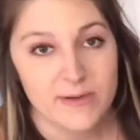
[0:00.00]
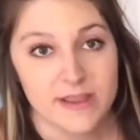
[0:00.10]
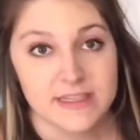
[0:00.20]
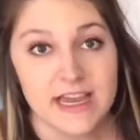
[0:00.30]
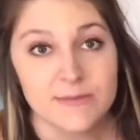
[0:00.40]
by
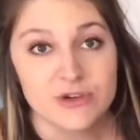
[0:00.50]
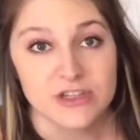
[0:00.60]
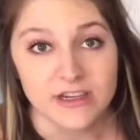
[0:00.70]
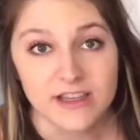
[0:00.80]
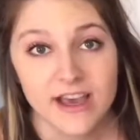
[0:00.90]
the time you're
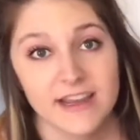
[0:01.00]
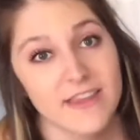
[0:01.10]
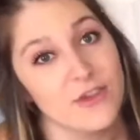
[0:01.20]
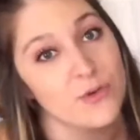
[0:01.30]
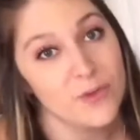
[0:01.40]
done
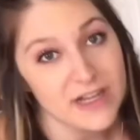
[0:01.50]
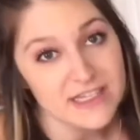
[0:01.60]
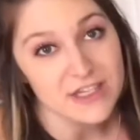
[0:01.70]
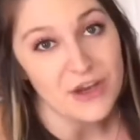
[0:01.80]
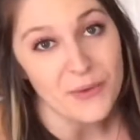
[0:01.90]
cutting, they're ready
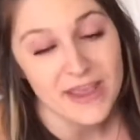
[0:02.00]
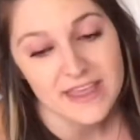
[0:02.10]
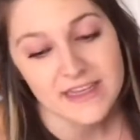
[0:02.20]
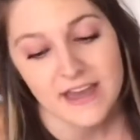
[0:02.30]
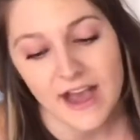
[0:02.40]
to go
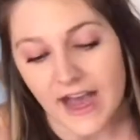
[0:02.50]
in.